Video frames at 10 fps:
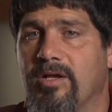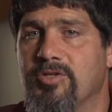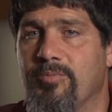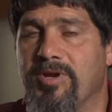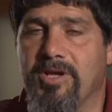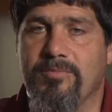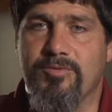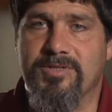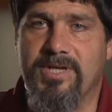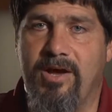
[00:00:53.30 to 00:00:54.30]
told me to come
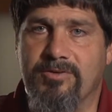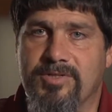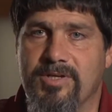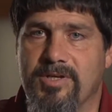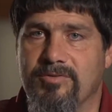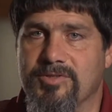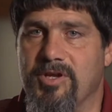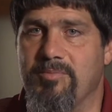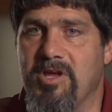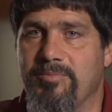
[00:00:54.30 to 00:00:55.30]
to his house and he was
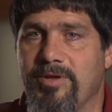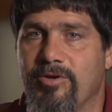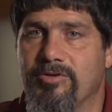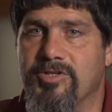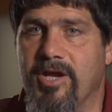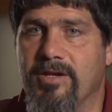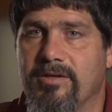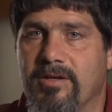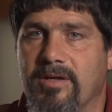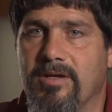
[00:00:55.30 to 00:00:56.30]
going to make me a milkshake.
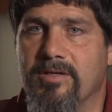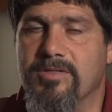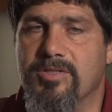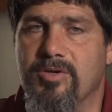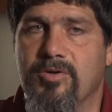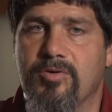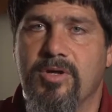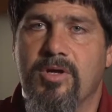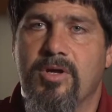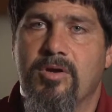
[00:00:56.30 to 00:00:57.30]
And so
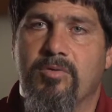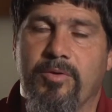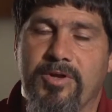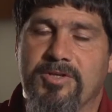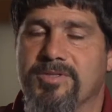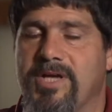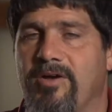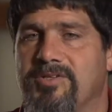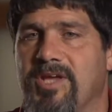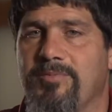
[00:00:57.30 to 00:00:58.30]
when I went to his
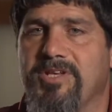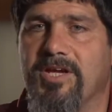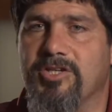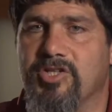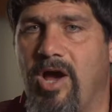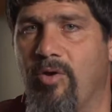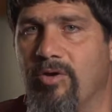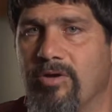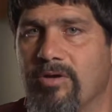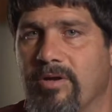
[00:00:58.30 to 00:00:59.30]
house, he had me take a
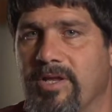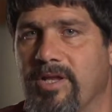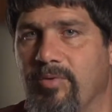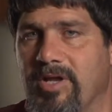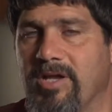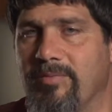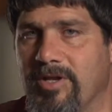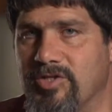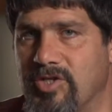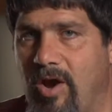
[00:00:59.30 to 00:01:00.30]
shower. And then when I came out
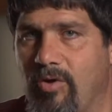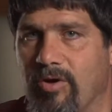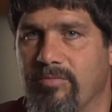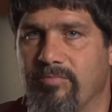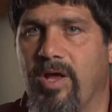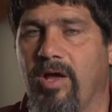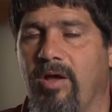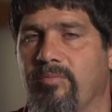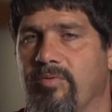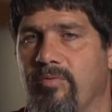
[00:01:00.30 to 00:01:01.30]
of the shower,
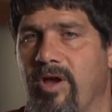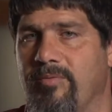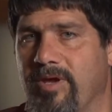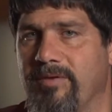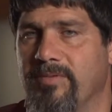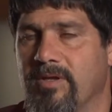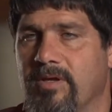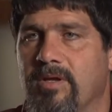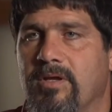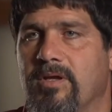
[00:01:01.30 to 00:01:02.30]
he raped me.
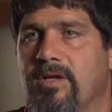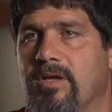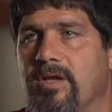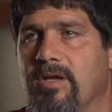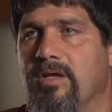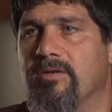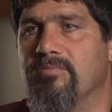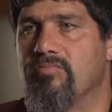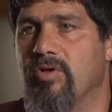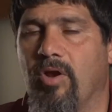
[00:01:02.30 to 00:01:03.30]
And,
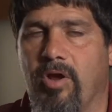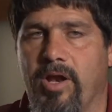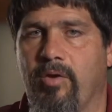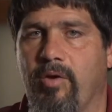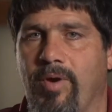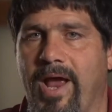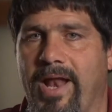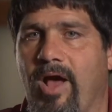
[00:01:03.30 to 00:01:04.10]
and I ran